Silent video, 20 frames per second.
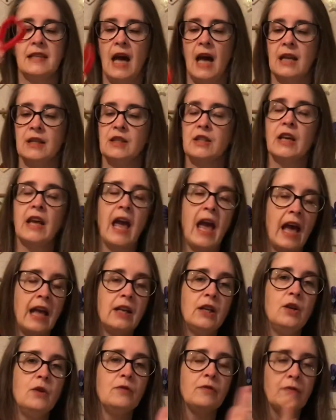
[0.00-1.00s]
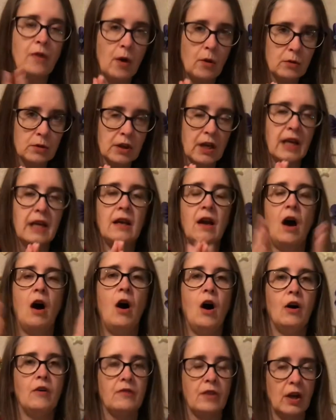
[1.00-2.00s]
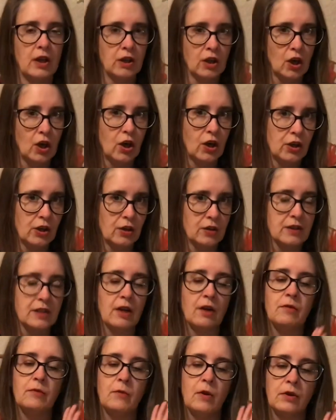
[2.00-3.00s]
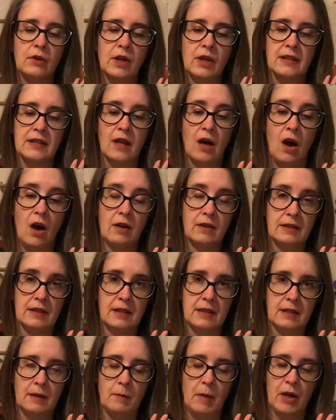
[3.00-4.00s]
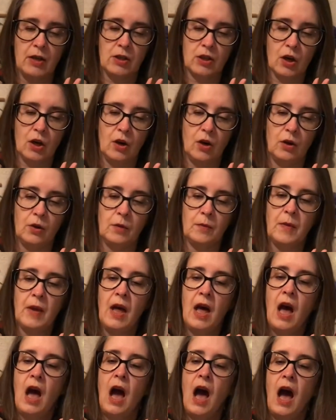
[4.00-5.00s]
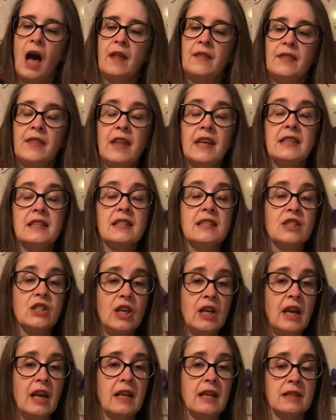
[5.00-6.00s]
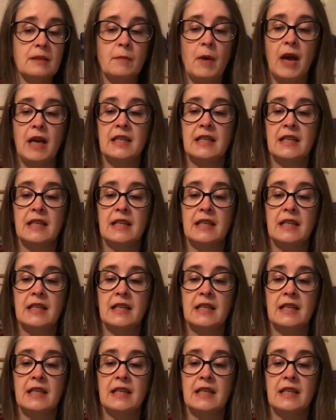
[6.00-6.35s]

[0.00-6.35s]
and again you fold it in half and cut yourself one because hearts are symmetrical. And this chicken is made